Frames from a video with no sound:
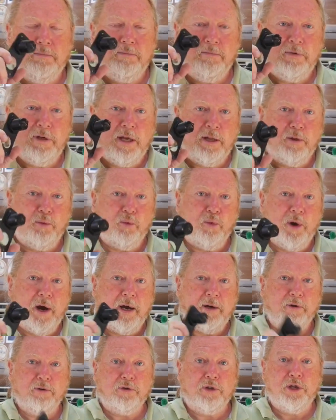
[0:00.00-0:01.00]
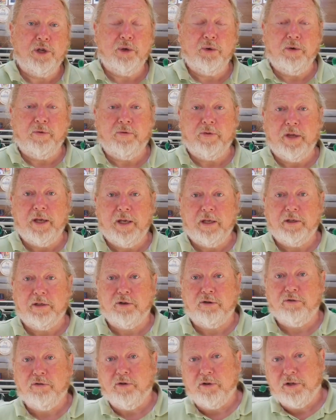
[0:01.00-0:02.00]
one or two of these
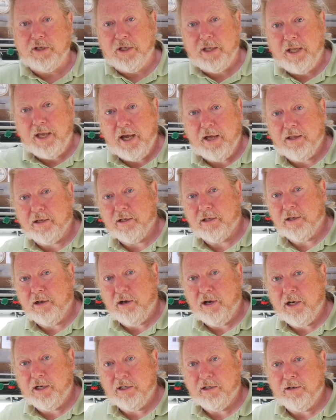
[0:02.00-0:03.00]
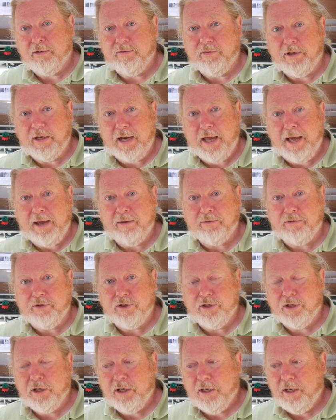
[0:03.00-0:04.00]
across to the other side of the
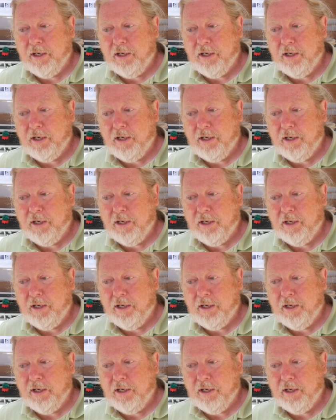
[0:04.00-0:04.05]
lounge,